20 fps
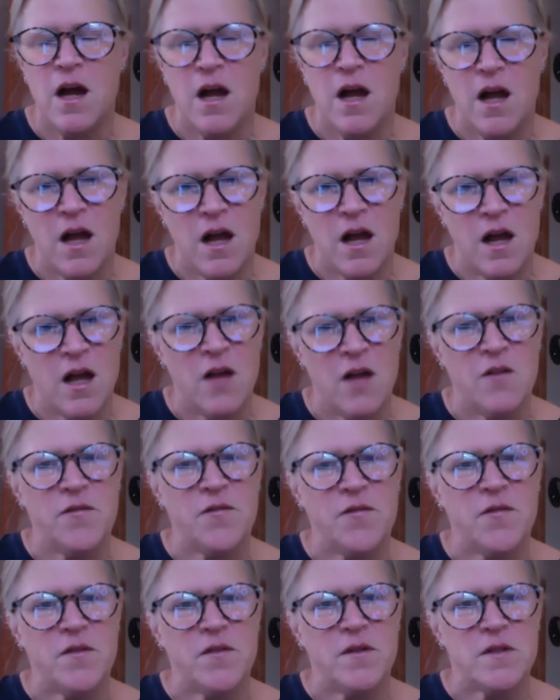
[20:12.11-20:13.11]

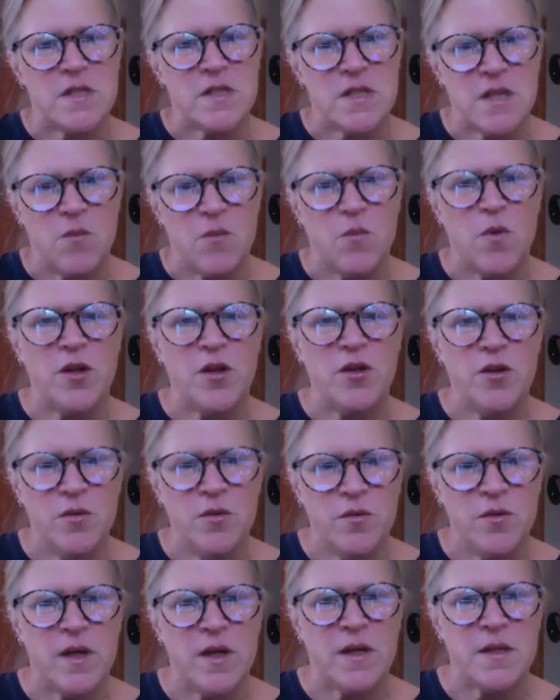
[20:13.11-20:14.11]
of someone
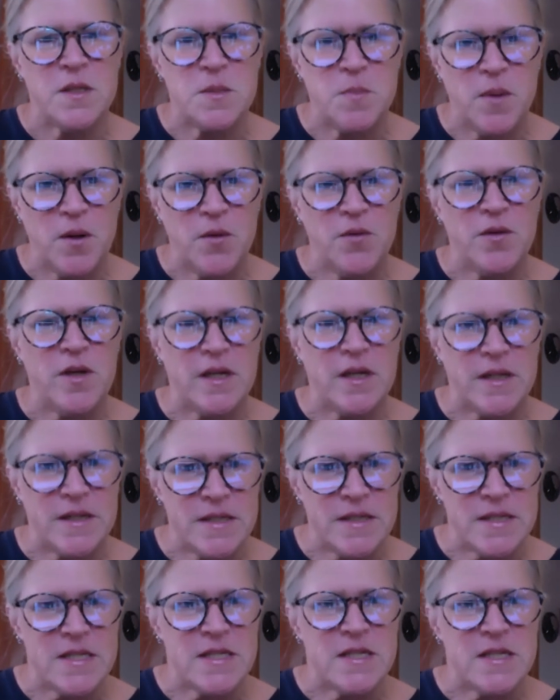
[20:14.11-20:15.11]
who
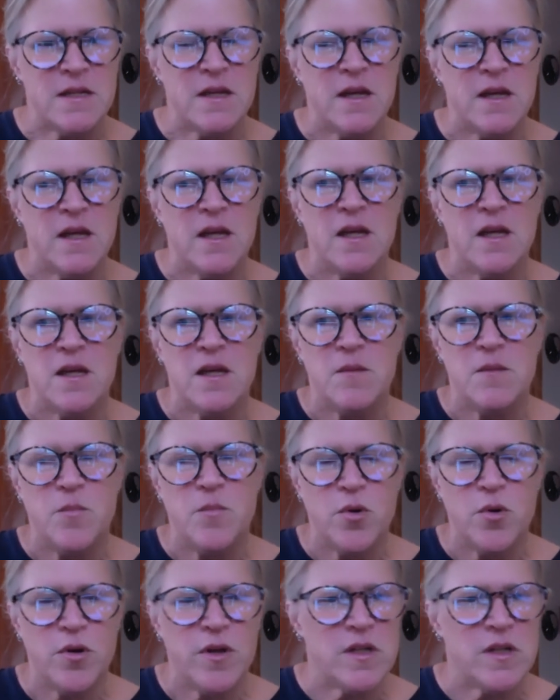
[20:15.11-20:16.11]
experienced
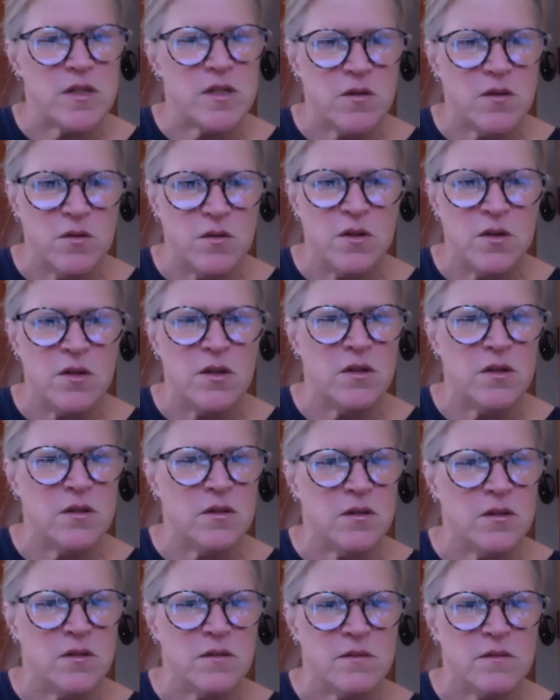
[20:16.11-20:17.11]
boarding
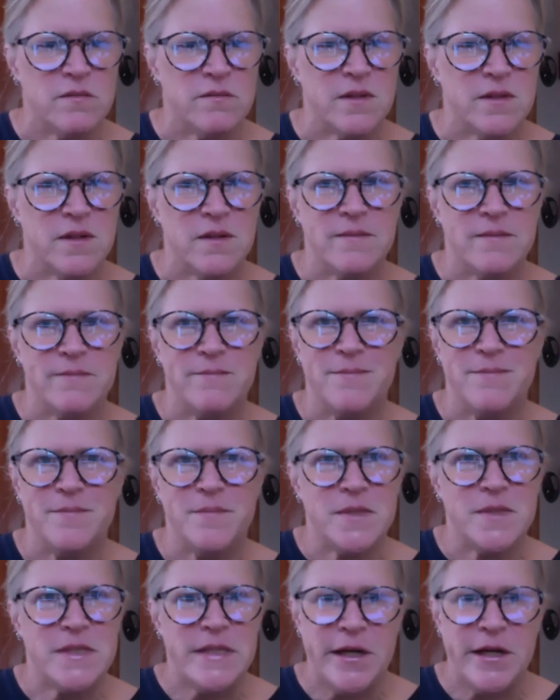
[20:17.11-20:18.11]
school
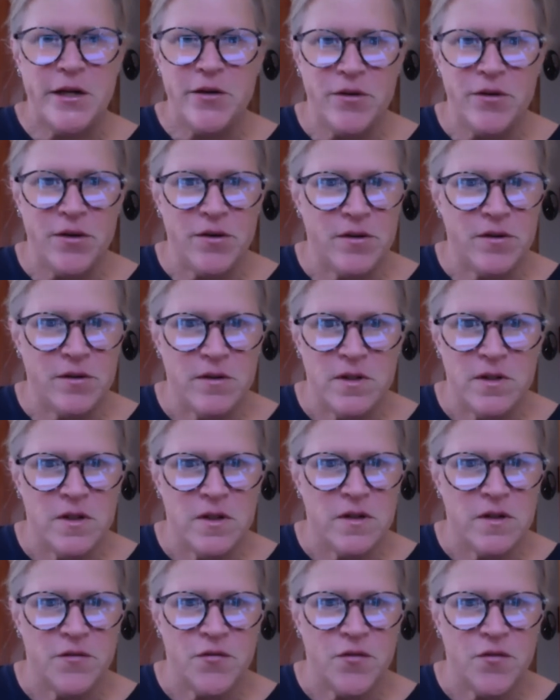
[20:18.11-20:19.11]
terror
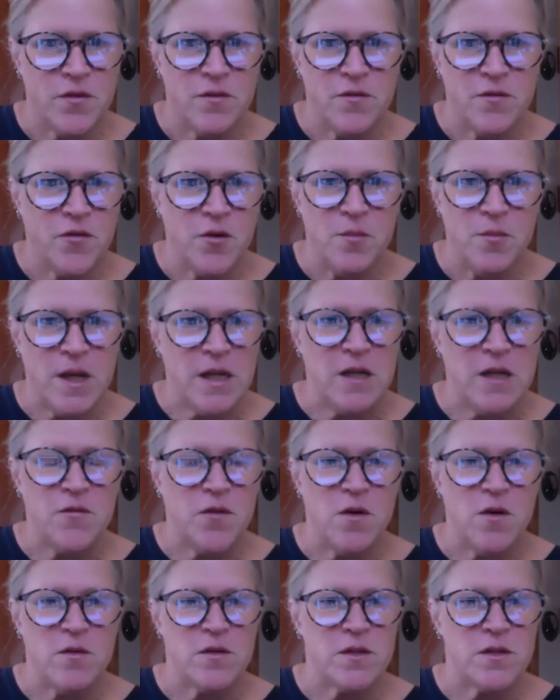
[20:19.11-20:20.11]
for, for many
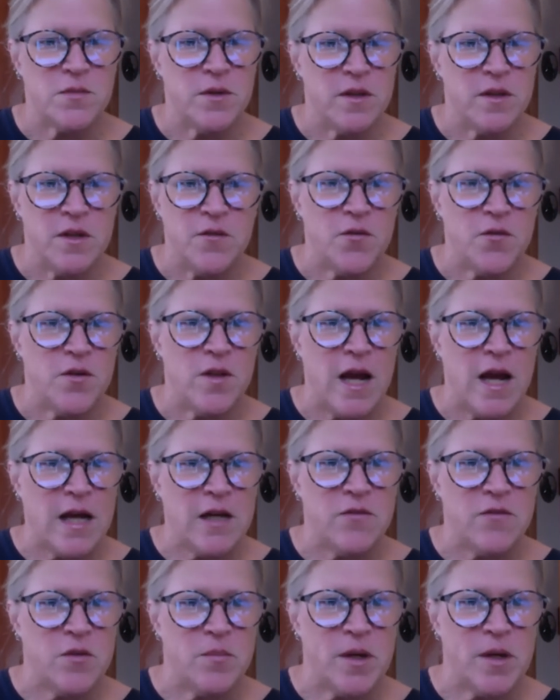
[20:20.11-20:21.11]
folks, really, for lack
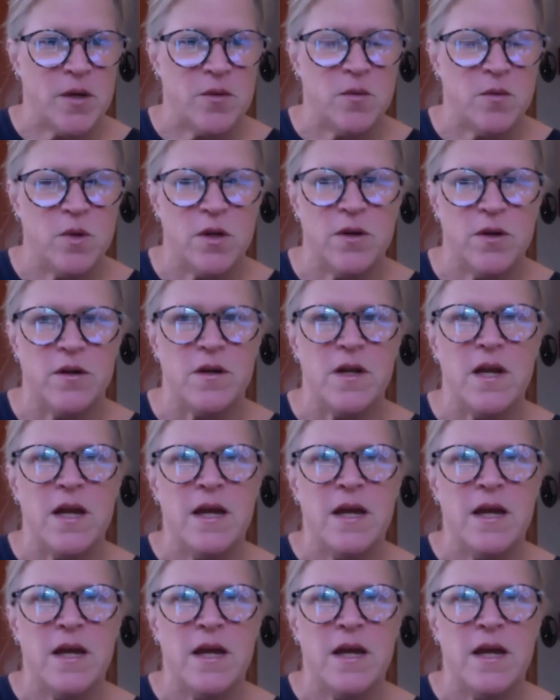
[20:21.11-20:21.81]
of a better word.